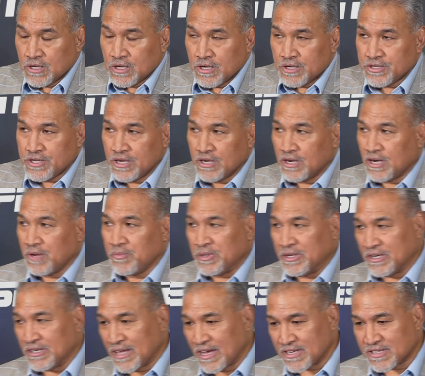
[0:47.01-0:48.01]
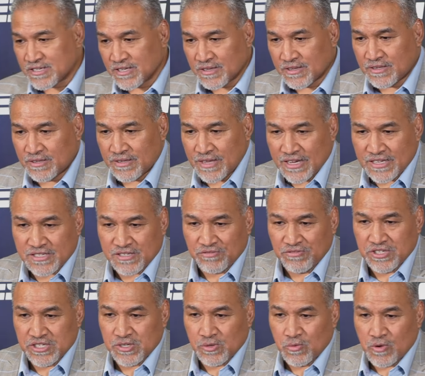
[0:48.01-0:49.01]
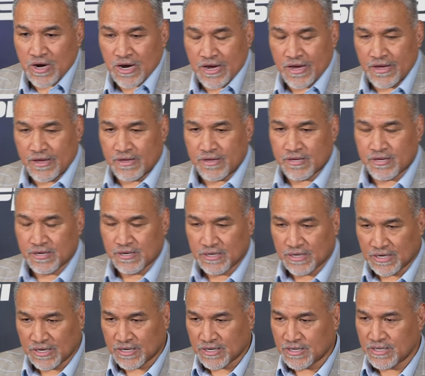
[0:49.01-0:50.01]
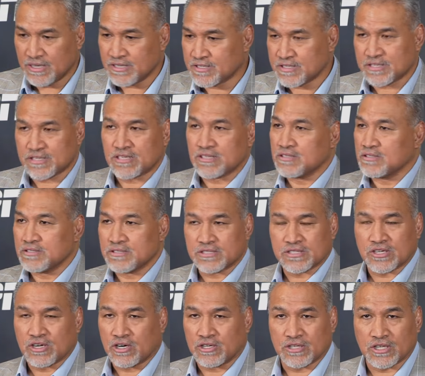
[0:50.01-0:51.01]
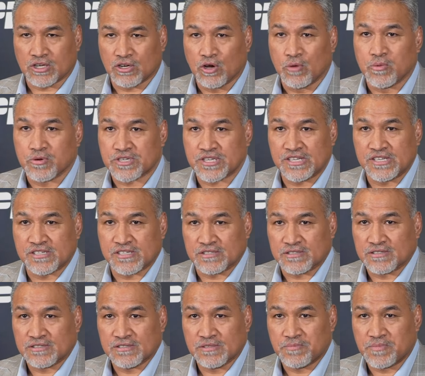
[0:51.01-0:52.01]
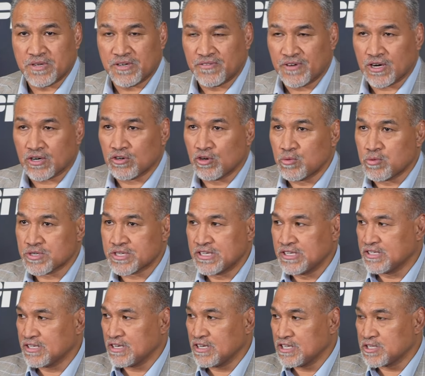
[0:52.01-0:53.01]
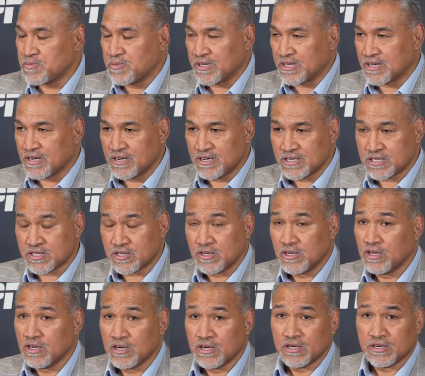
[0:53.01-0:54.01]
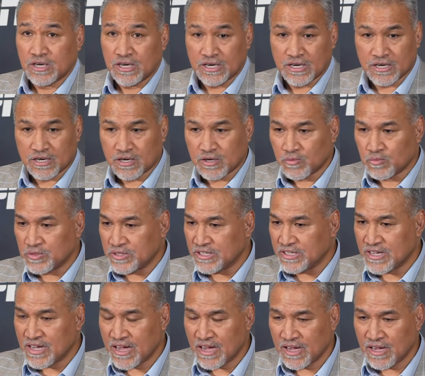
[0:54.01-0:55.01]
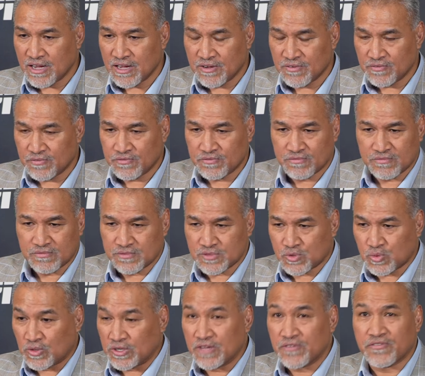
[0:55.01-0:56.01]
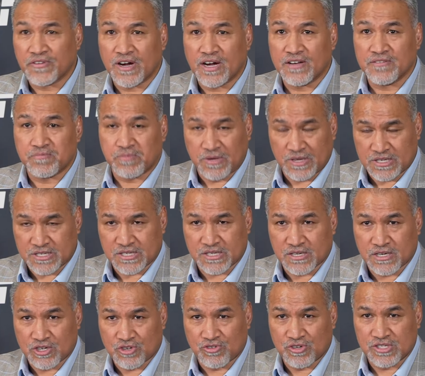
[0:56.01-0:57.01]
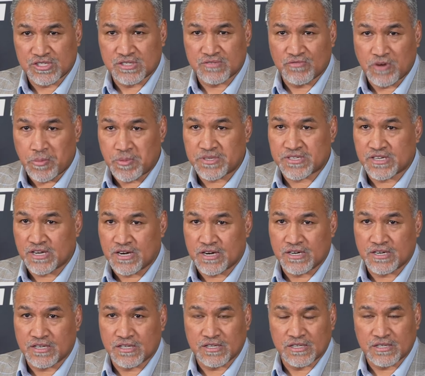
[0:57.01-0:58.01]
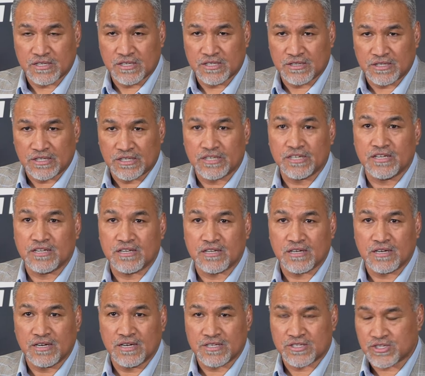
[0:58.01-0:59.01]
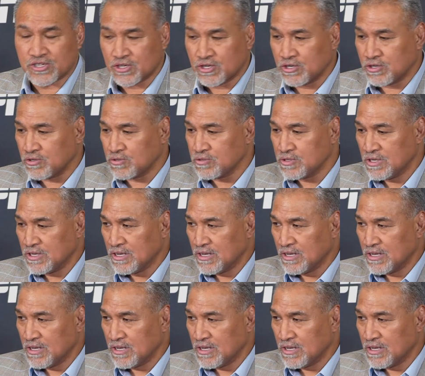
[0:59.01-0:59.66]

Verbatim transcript: Yeah, I mean that's the that's the reason why uh, it's it's called the global season, the PFL global season is because uh, we have 25 plus countries represented in the in the league, and so